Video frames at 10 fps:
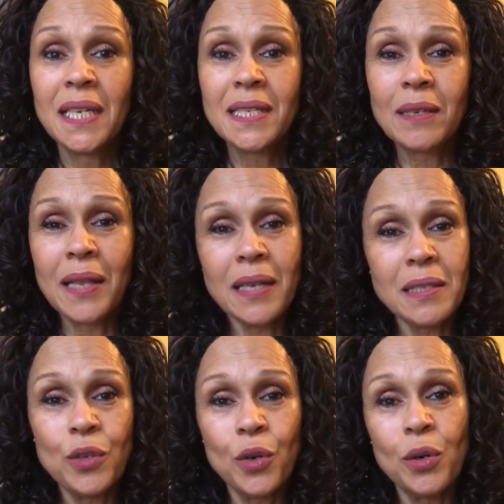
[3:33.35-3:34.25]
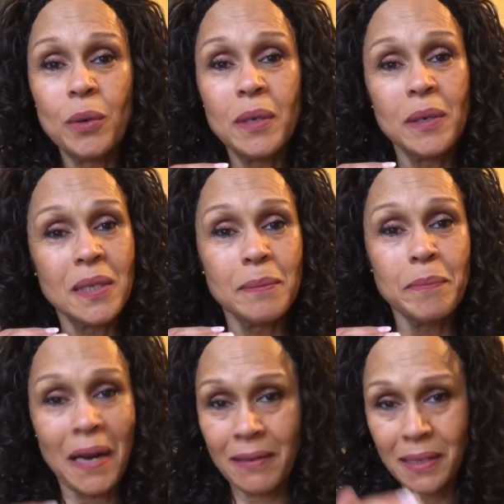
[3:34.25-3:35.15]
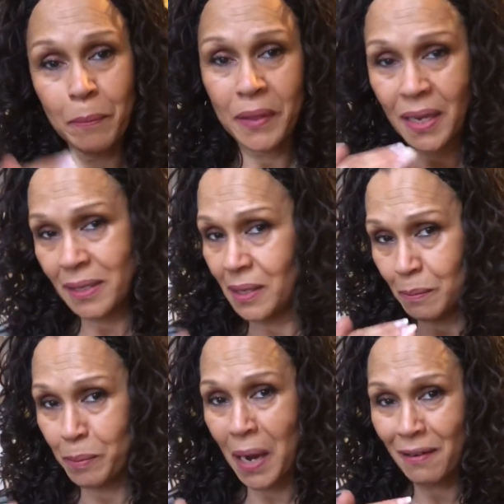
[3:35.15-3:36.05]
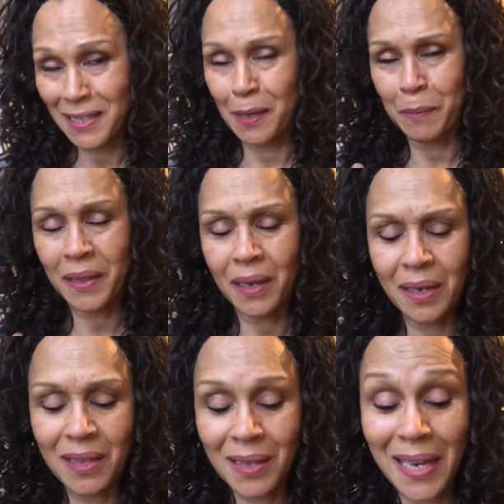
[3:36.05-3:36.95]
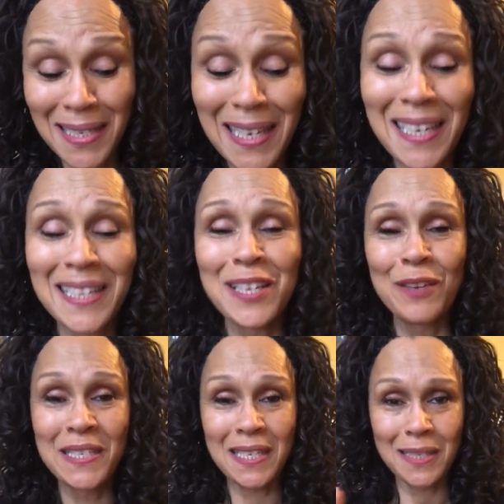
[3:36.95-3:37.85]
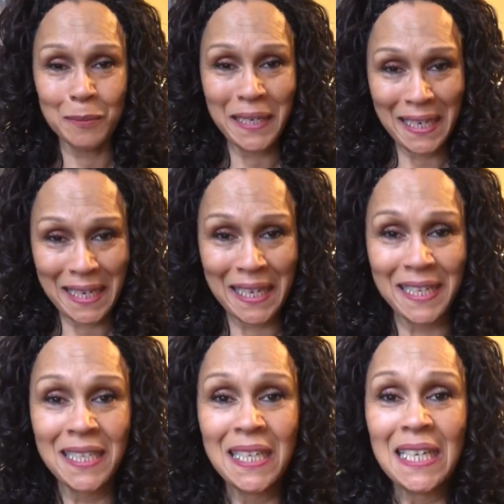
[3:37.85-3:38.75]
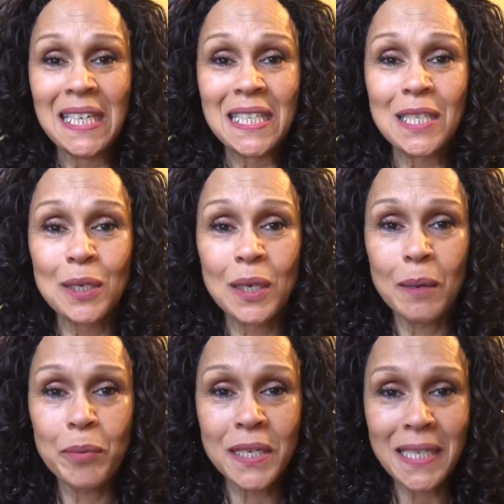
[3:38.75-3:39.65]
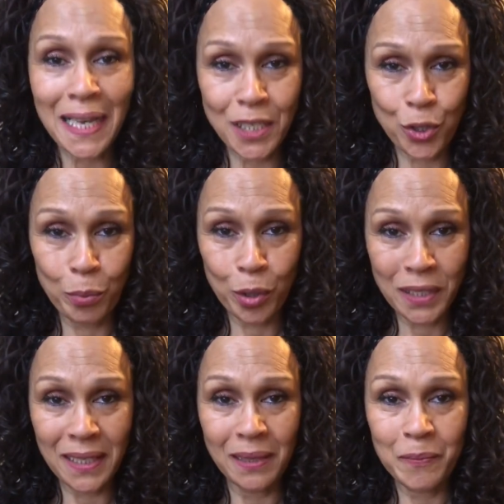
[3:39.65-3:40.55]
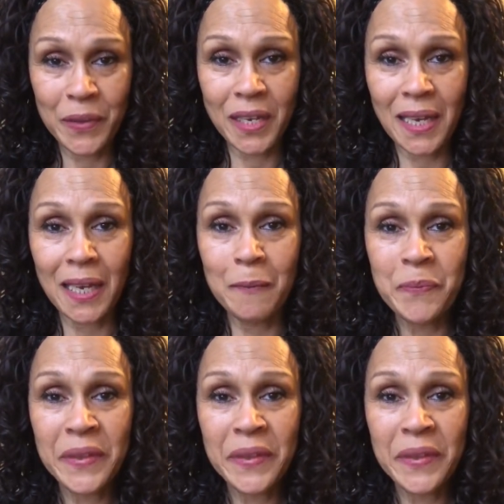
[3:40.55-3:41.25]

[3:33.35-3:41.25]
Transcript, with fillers: So that's your parasympathetic, parasympathetic nervous system kicking in to protect your body, okay?